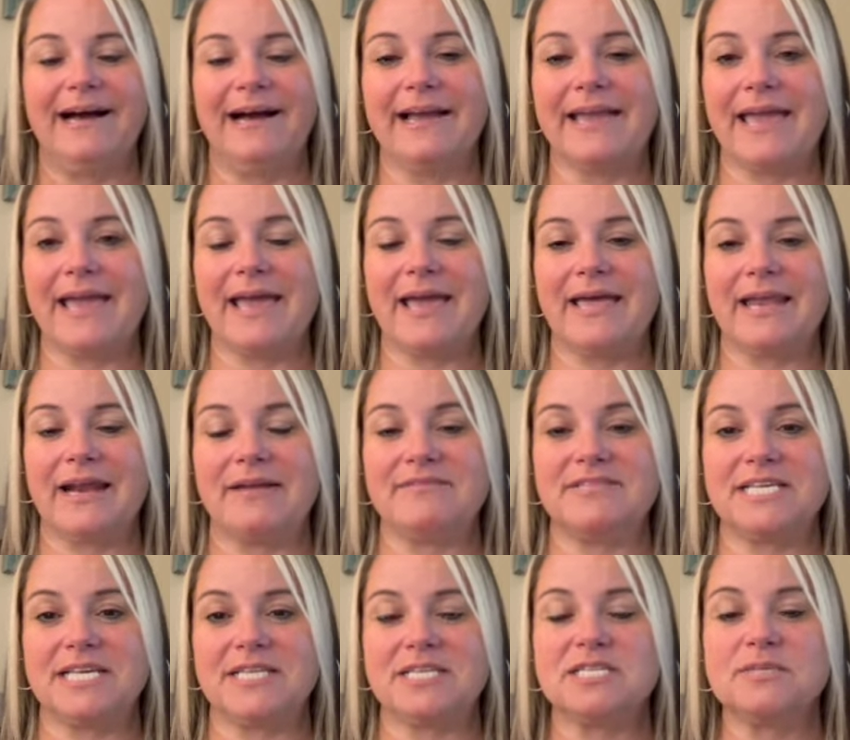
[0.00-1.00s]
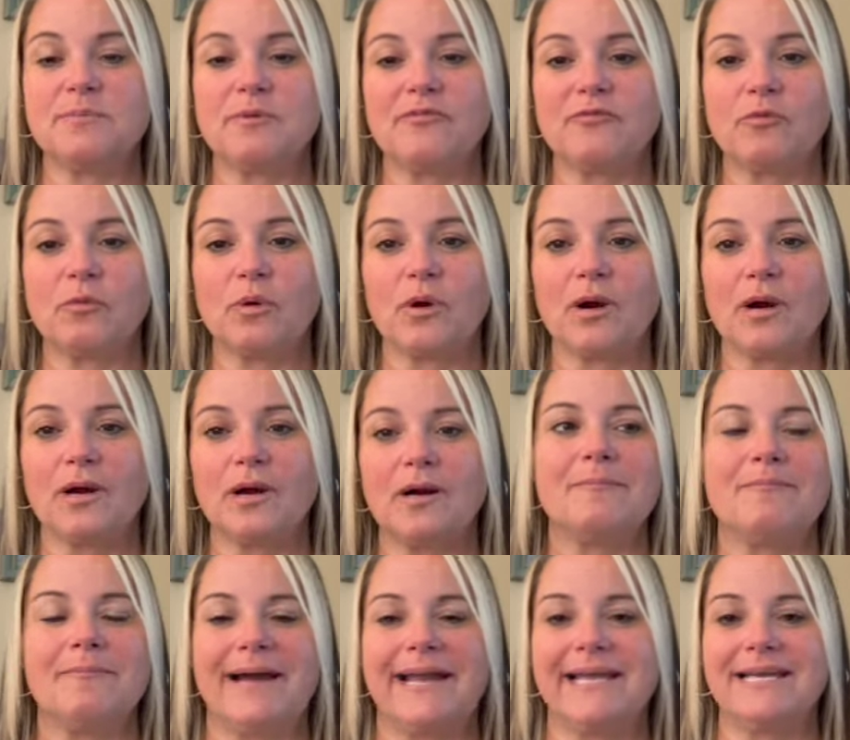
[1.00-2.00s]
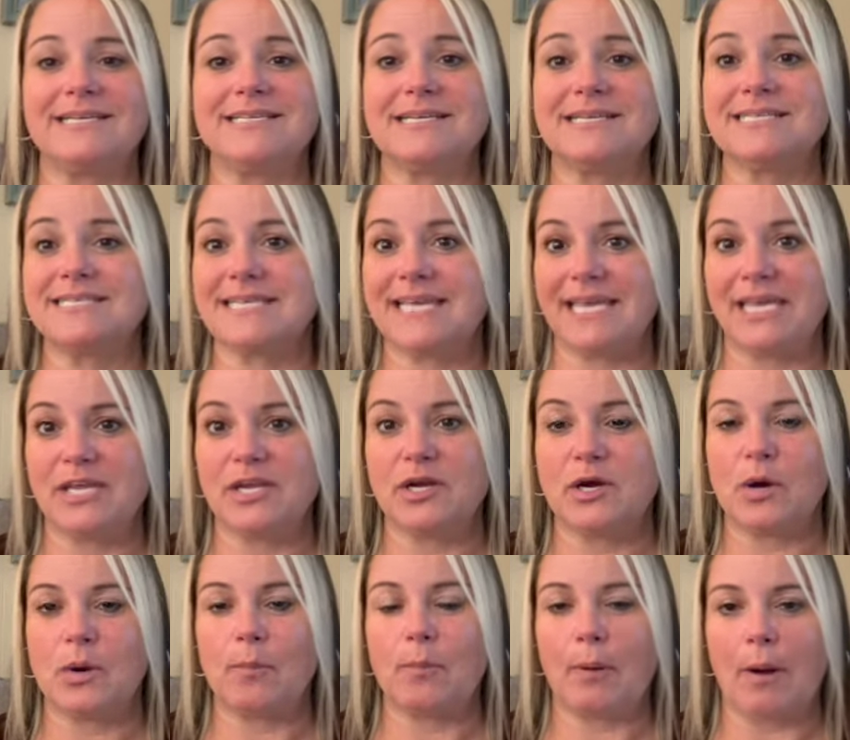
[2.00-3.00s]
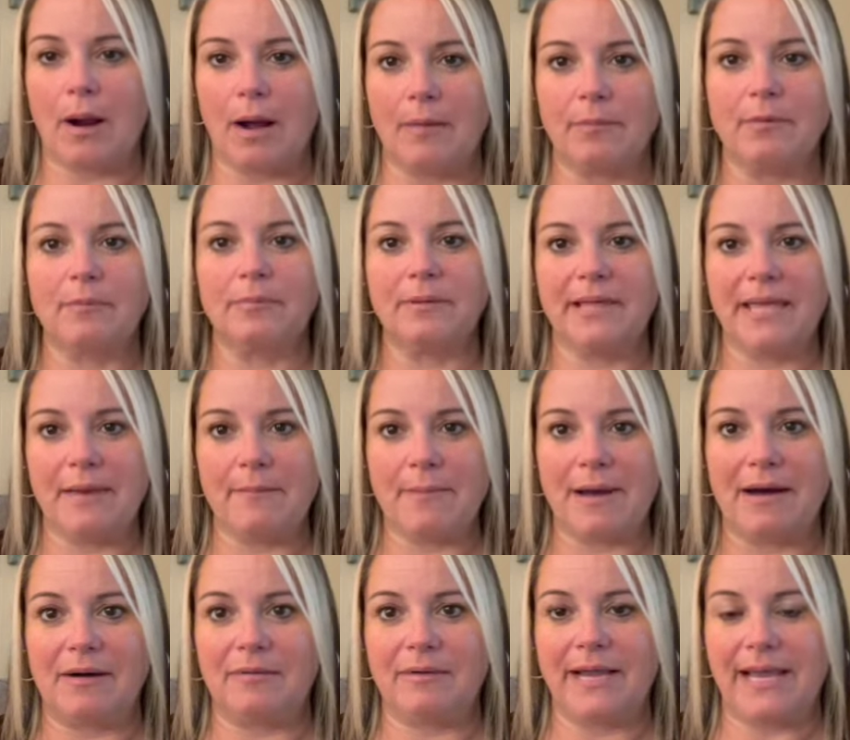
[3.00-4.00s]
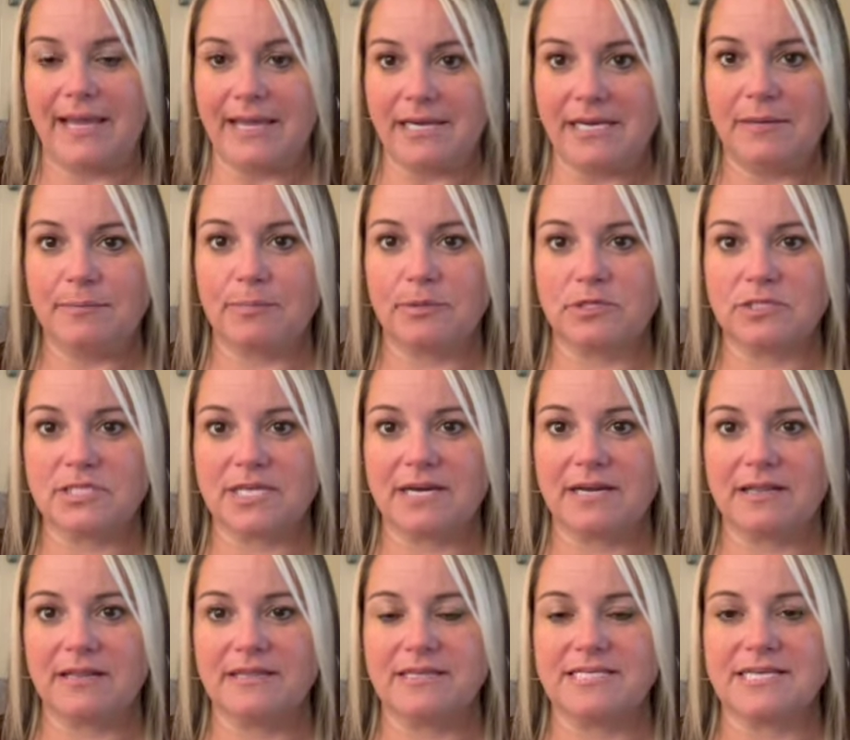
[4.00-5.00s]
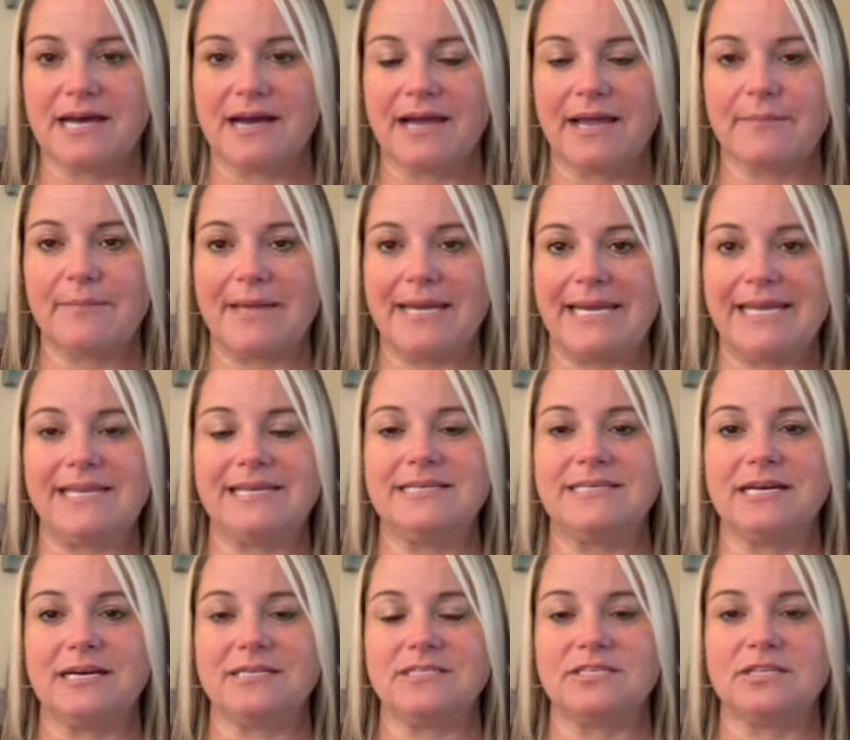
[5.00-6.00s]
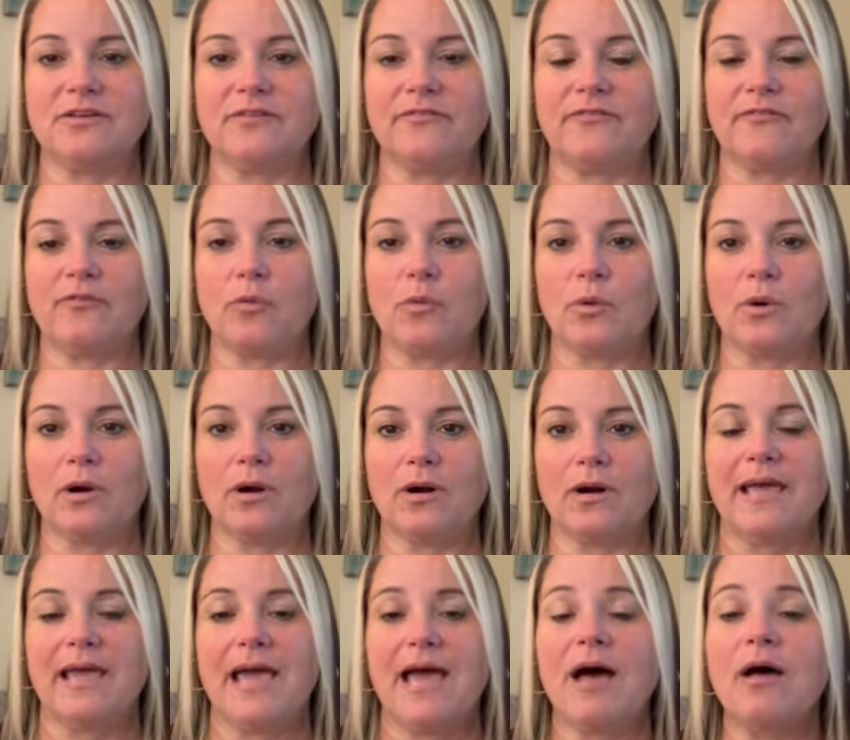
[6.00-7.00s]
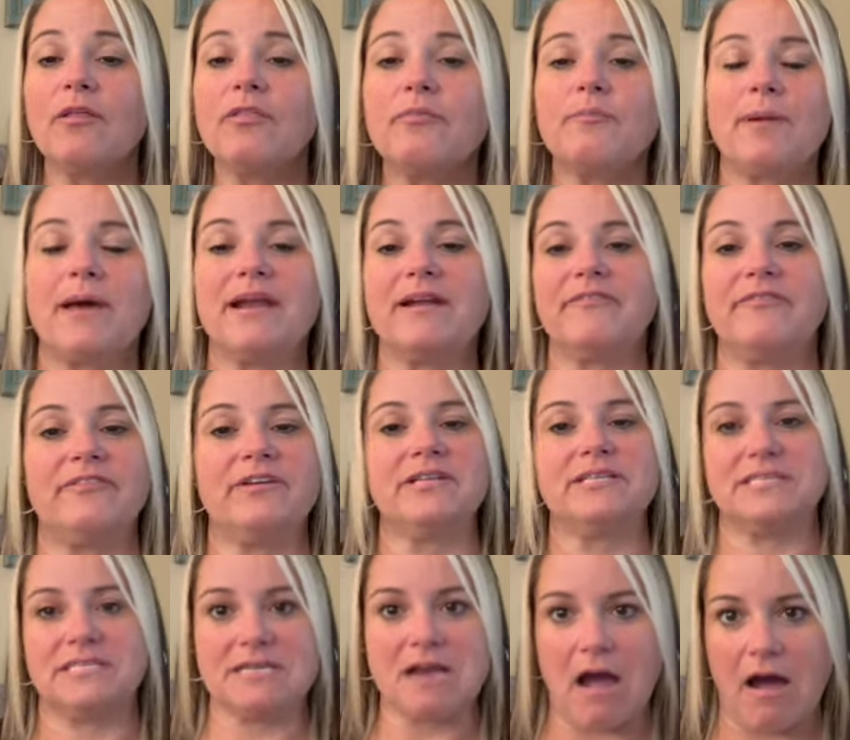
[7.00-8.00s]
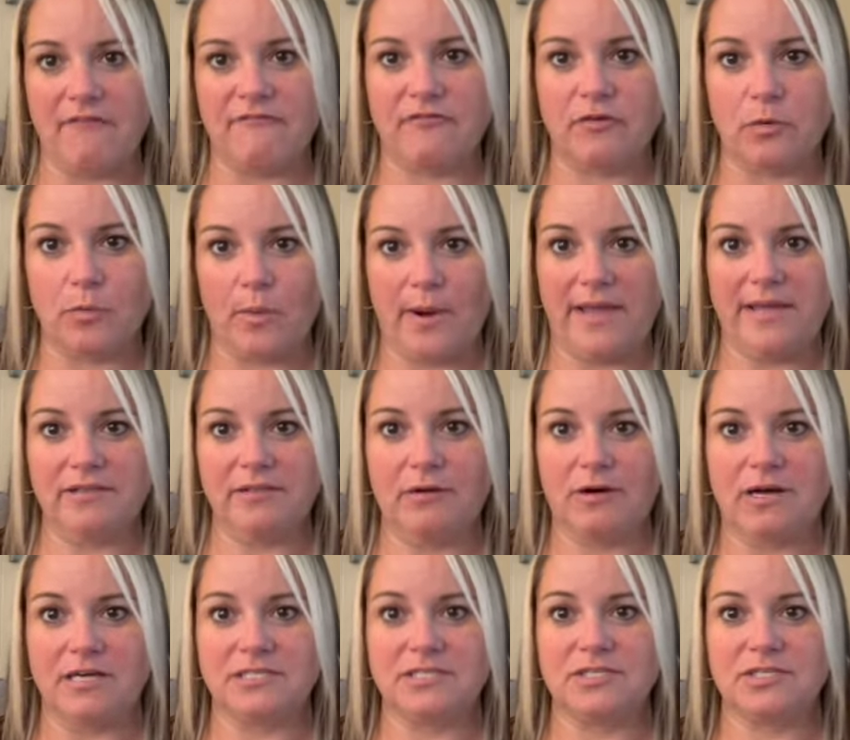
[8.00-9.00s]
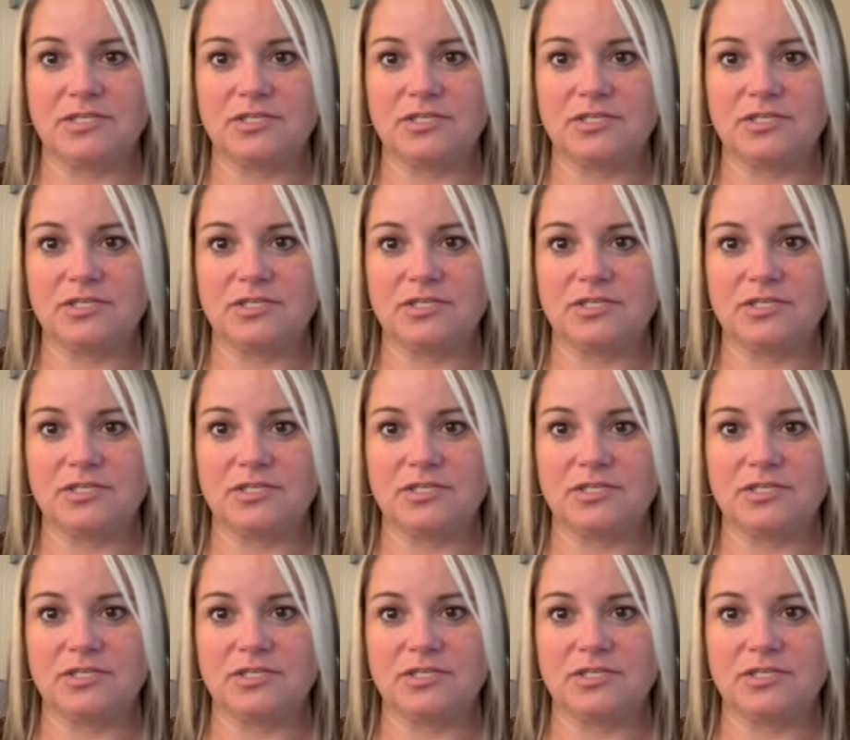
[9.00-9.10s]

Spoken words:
Again, I've said this before, Mike does keto probably about 80% of the time, and he does it for health benefits, not for weight loss.